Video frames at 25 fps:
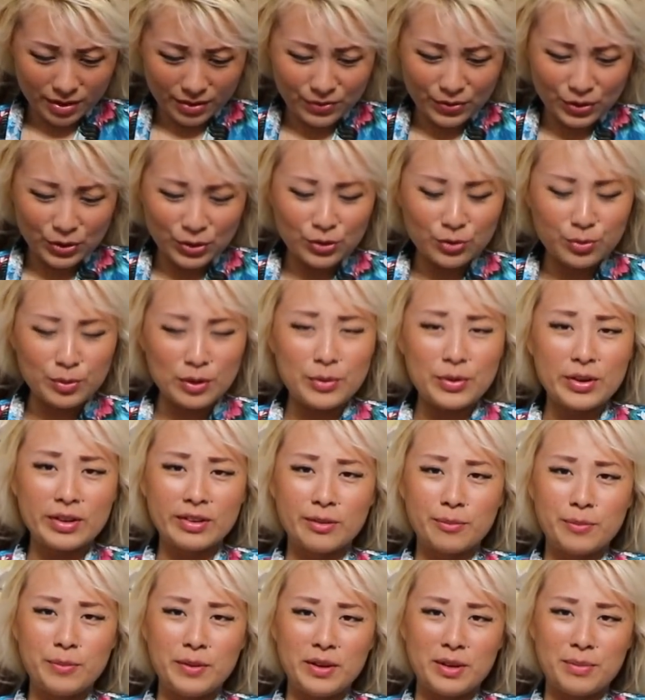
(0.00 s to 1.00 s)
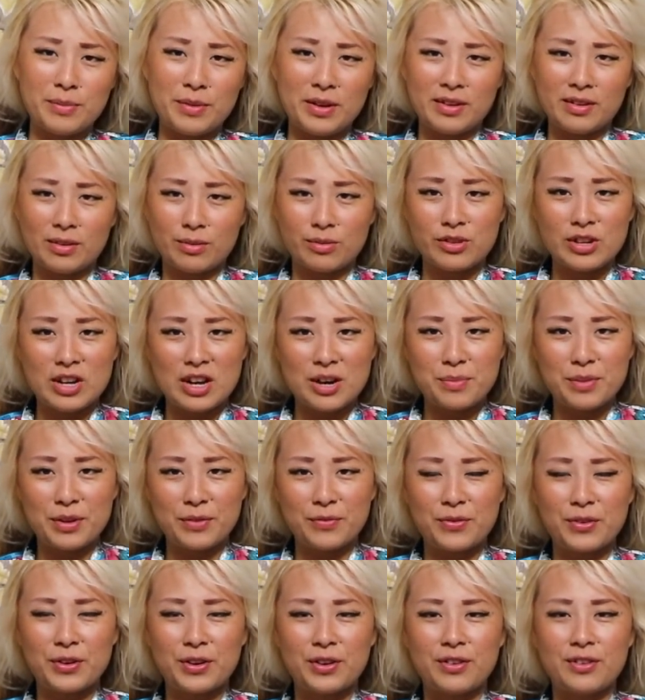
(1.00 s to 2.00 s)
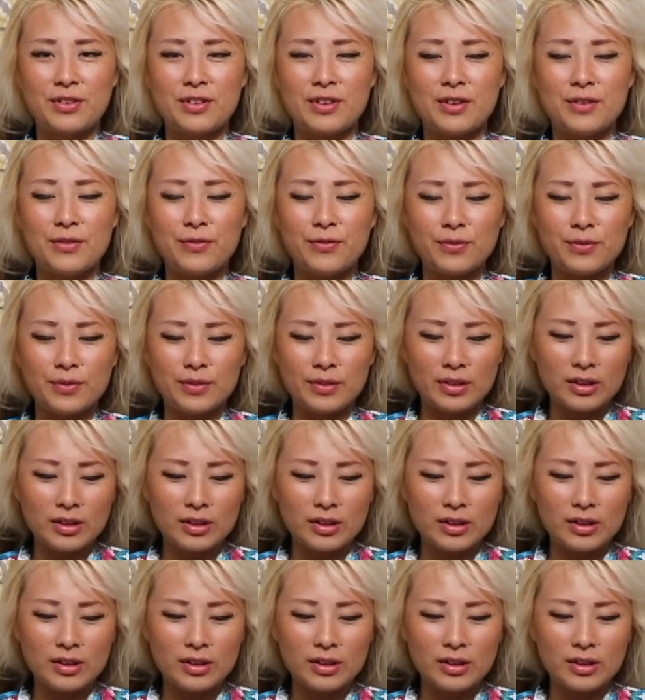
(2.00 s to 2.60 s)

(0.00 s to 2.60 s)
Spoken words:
you use my recipe and make some chow mein for yourself,